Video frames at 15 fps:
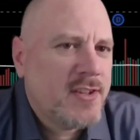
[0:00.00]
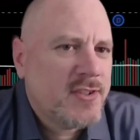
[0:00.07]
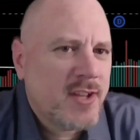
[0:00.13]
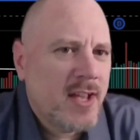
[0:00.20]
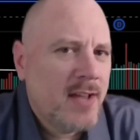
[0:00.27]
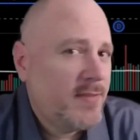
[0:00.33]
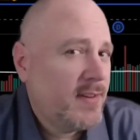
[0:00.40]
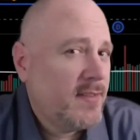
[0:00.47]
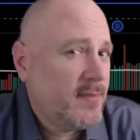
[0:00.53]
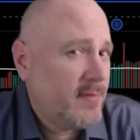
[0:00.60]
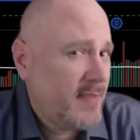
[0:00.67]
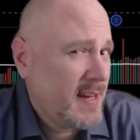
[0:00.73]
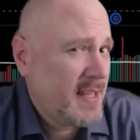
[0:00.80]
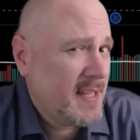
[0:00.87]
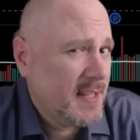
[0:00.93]
of
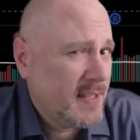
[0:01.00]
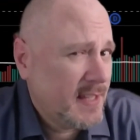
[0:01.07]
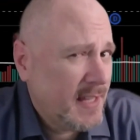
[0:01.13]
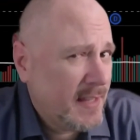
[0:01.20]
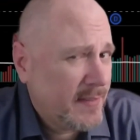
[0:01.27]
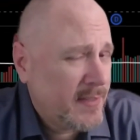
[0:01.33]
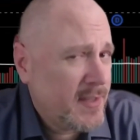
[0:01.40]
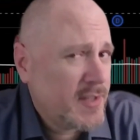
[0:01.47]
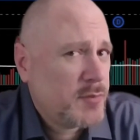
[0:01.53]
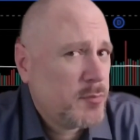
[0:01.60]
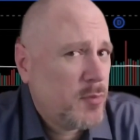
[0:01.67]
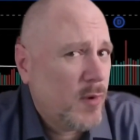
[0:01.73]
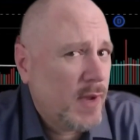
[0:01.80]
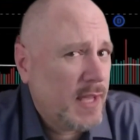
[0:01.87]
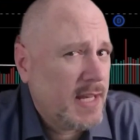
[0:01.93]
Nvidia at this
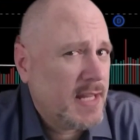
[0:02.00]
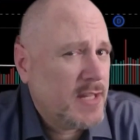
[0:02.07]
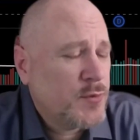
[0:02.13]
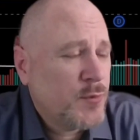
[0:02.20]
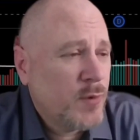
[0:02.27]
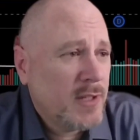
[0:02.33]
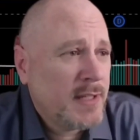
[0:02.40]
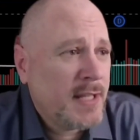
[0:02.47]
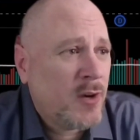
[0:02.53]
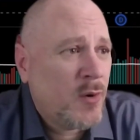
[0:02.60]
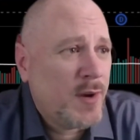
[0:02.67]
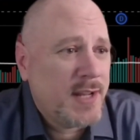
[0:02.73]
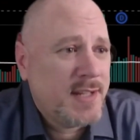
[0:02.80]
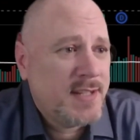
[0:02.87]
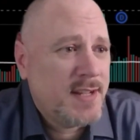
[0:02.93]
point is really
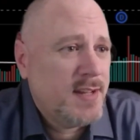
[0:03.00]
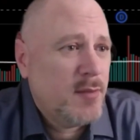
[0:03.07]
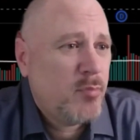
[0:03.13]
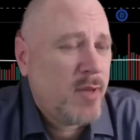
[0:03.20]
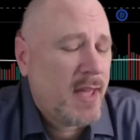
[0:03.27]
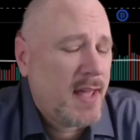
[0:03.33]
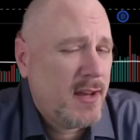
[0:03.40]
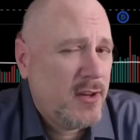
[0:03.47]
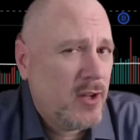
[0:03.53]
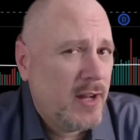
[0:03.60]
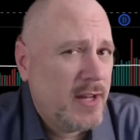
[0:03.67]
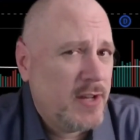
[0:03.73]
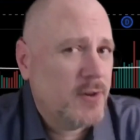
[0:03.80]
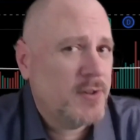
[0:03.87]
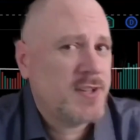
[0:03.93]
going to depend
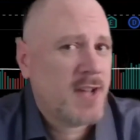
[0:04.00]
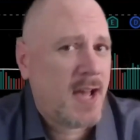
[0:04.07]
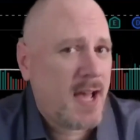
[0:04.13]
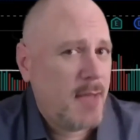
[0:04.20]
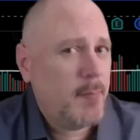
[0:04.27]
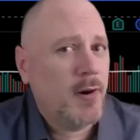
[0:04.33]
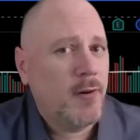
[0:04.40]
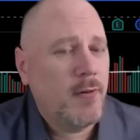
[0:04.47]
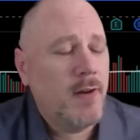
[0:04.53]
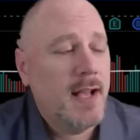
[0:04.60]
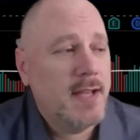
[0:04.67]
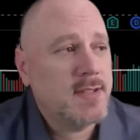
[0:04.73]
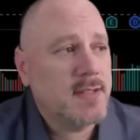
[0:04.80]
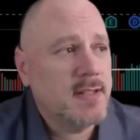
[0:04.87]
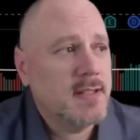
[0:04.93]
on your time
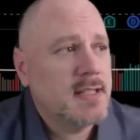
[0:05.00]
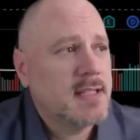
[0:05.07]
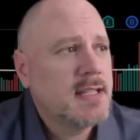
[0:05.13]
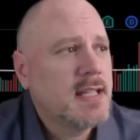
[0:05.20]
horizon.